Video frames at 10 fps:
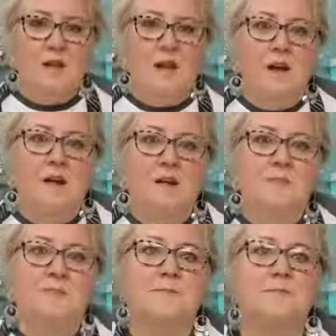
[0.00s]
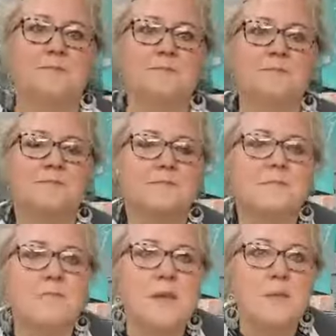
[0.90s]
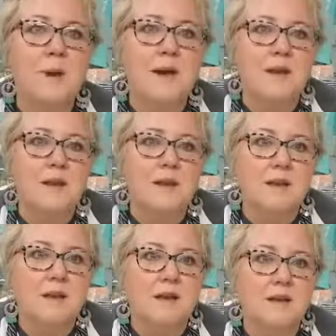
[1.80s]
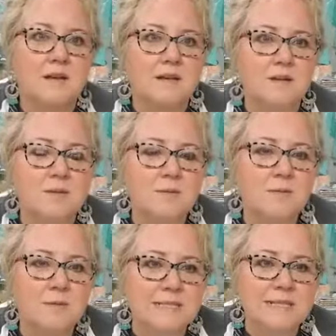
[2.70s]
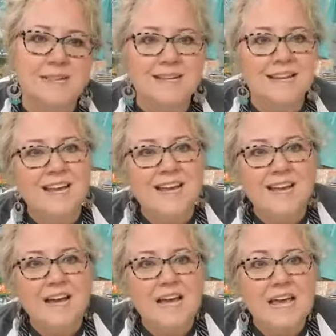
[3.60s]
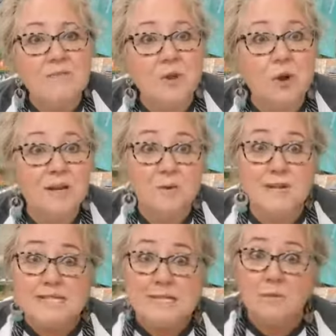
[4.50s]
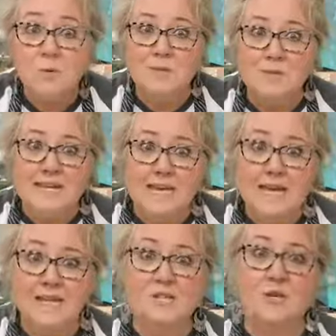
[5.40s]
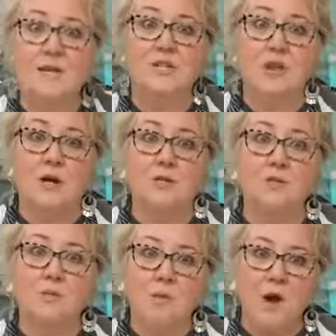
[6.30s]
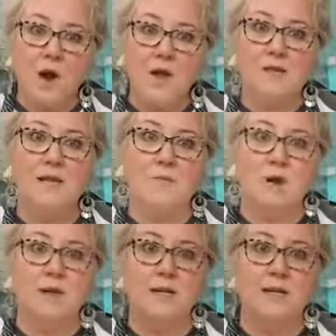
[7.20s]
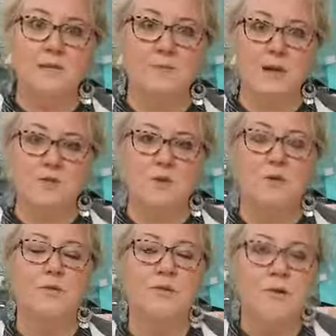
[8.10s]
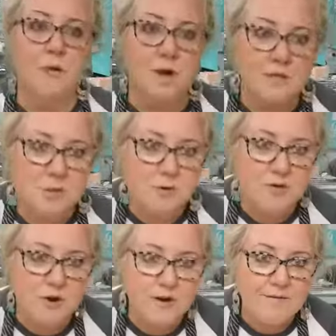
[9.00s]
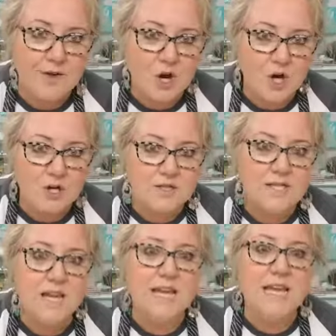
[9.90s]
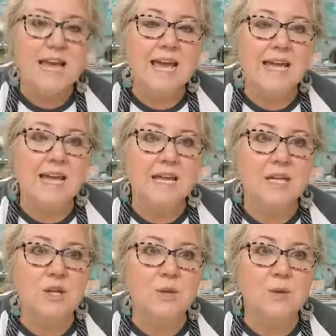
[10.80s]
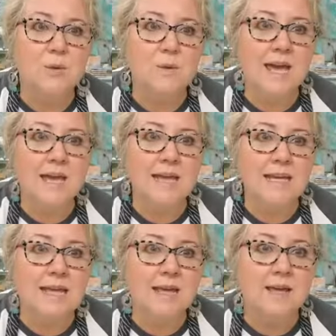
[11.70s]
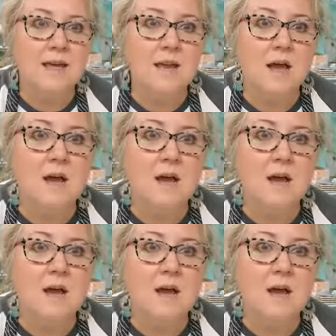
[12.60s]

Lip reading: But what was I gonna? If you're interested in one of my kits or any Chalk Couture products, I'm running a special through October 31st, and you can get